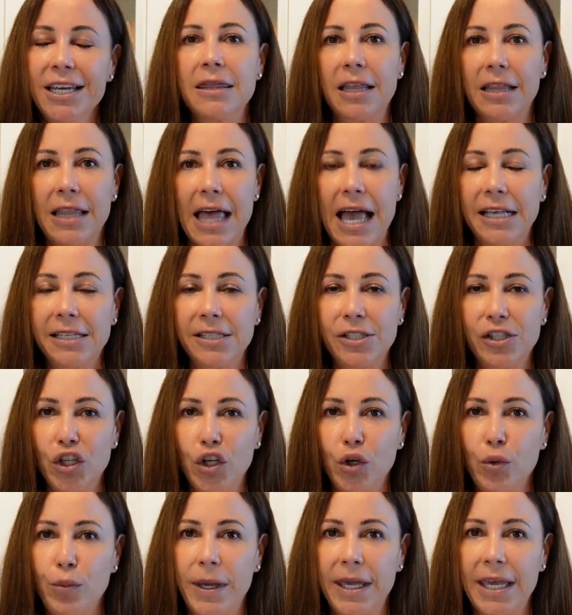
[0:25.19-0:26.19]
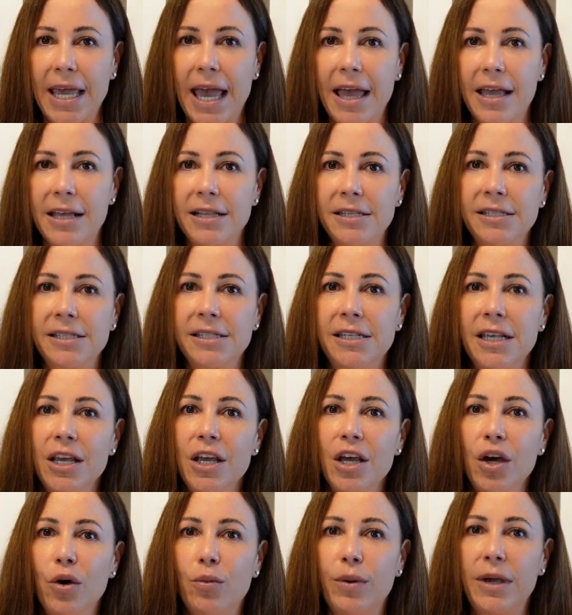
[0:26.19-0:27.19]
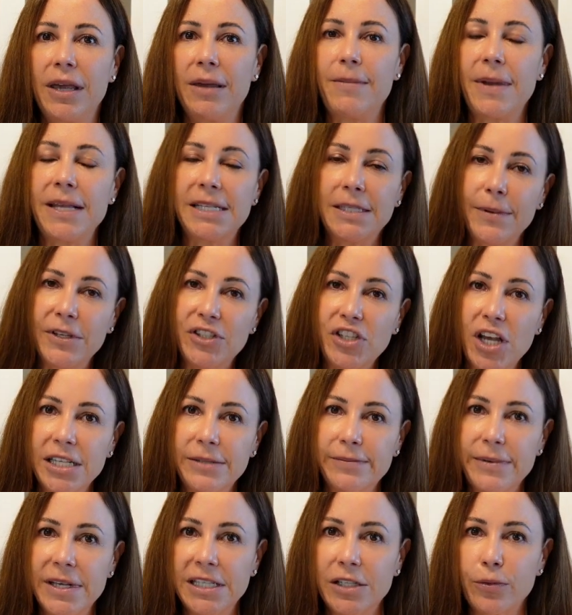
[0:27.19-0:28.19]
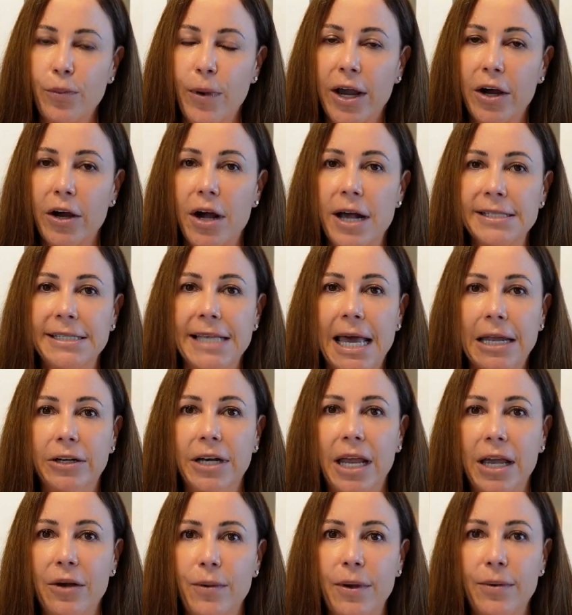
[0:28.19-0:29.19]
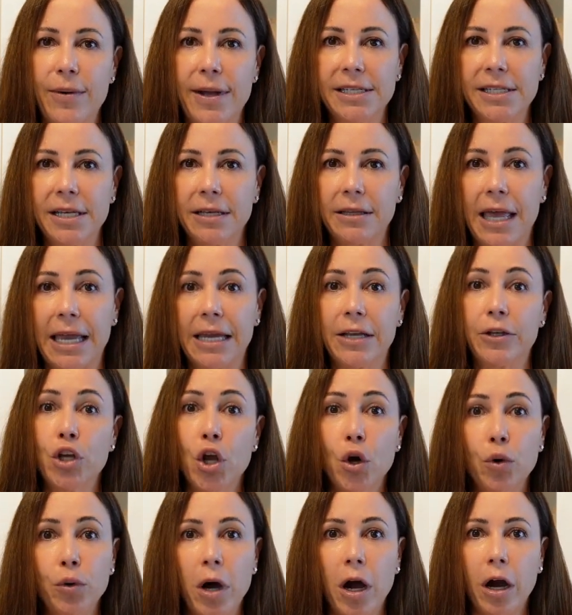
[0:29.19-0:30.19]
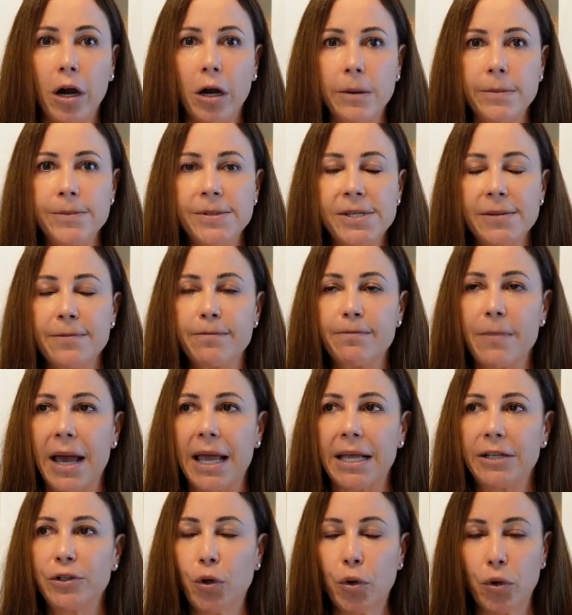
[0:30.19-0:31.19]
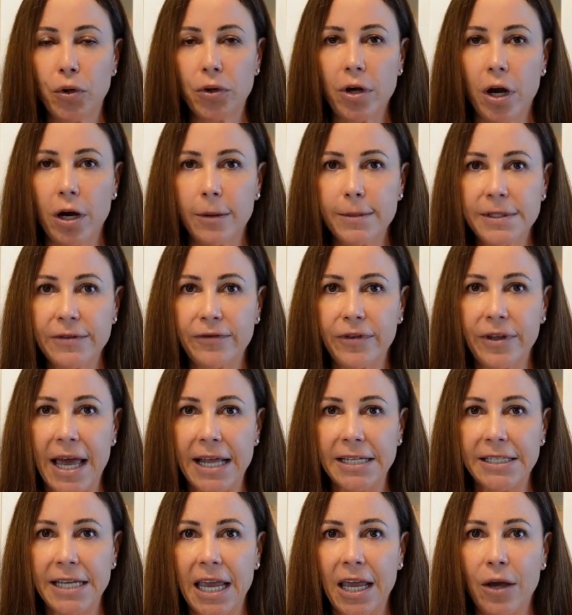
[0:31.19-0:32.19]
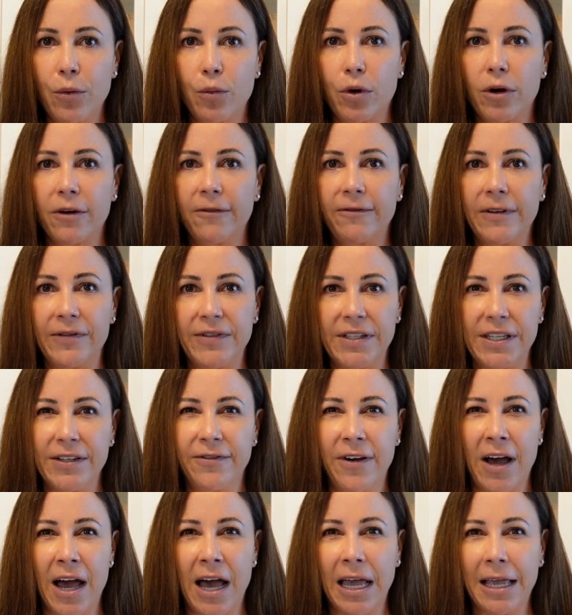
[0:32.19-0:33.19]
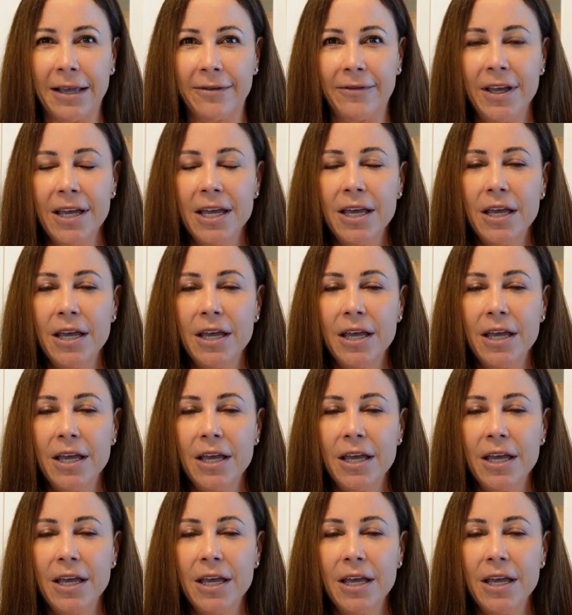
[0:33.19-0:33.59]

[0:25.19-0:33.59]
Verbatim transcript: The last two weekends, we made some adjustments where on Saturday we went to like no carbs. My total carbs for that day were 55